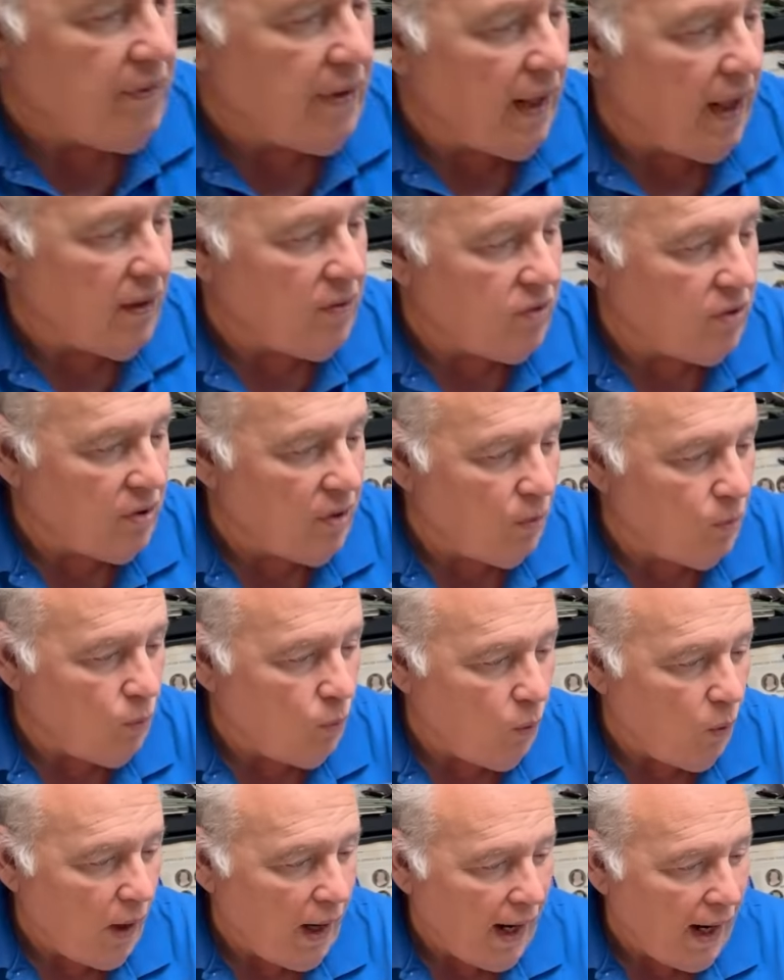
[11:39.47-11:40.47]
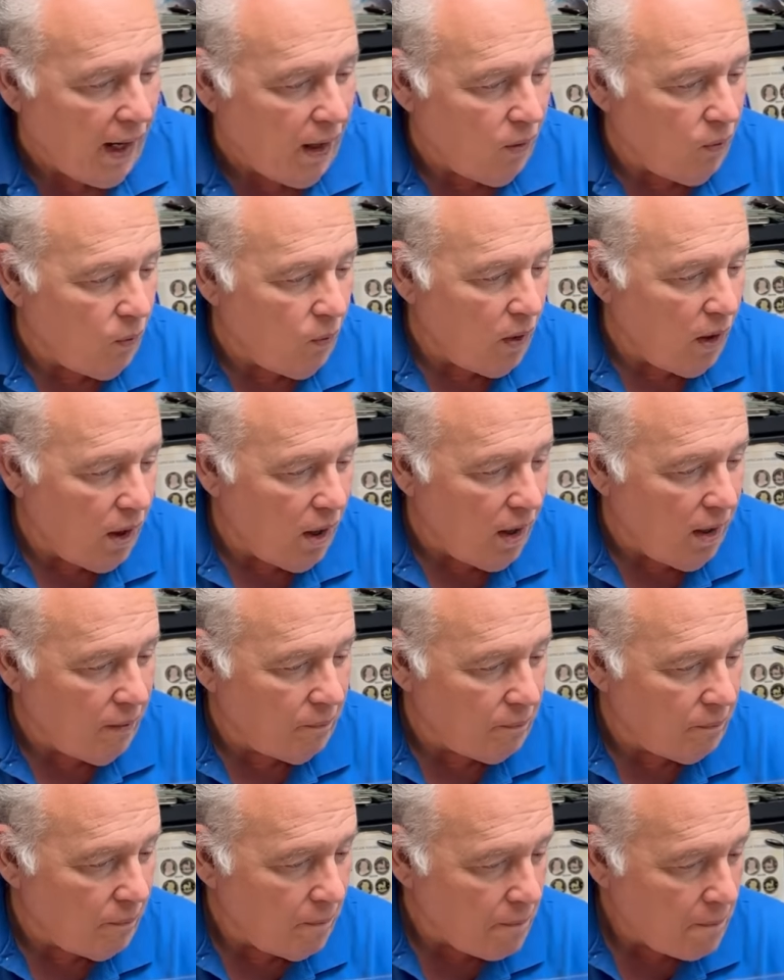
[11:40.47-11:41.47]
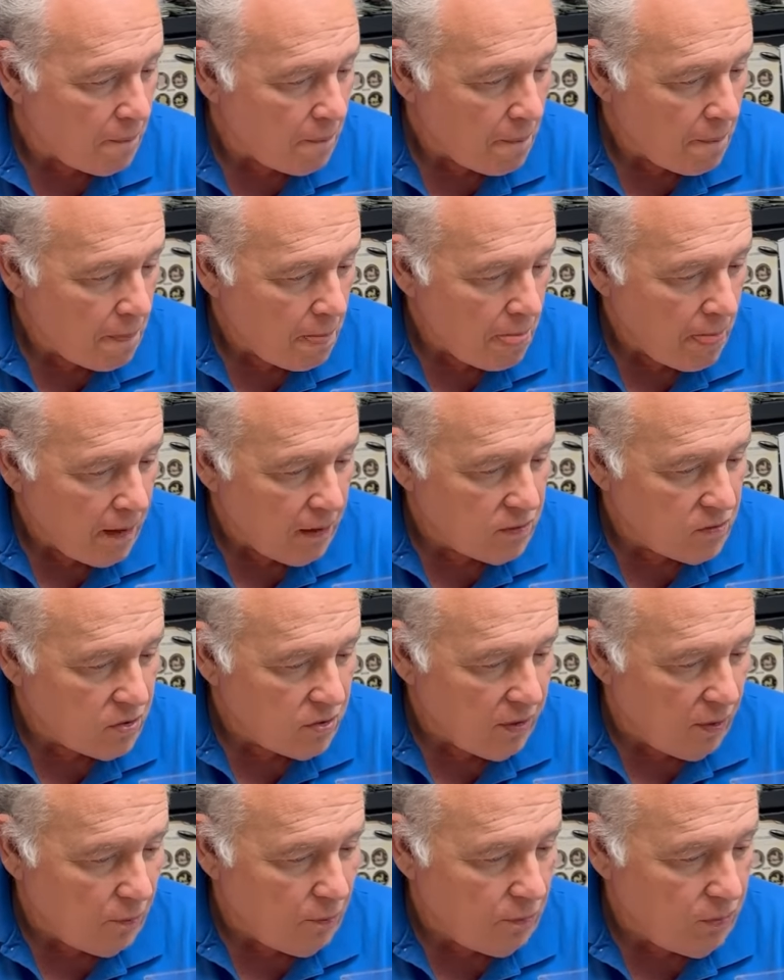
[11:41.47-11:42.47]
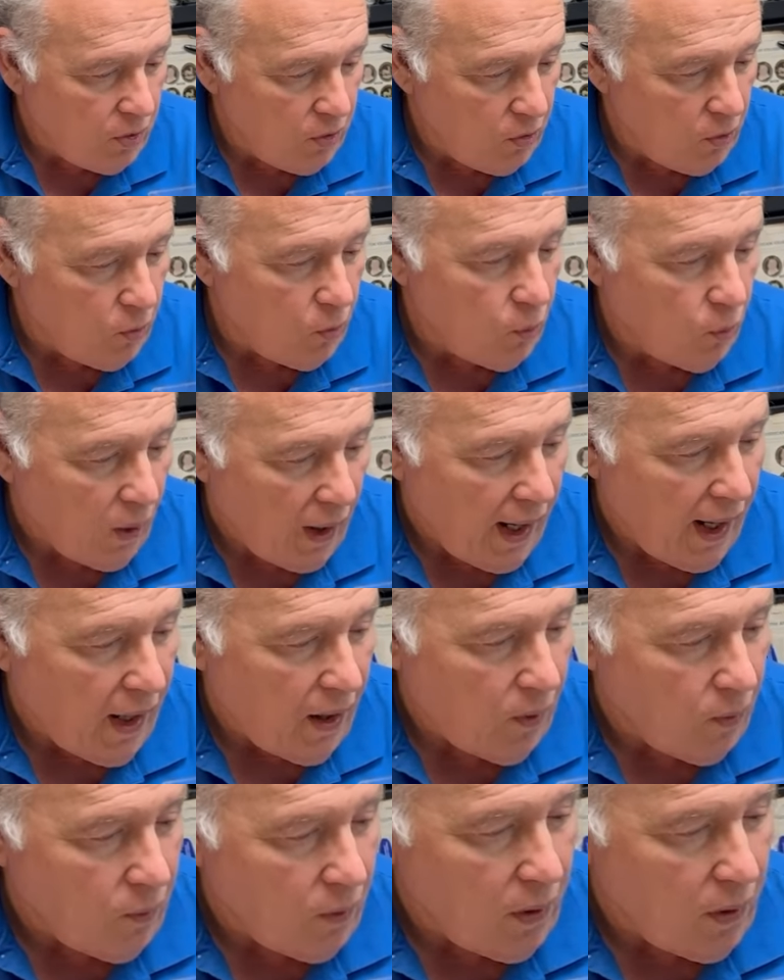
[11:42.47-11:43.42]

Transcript: got some wow, um, some new wow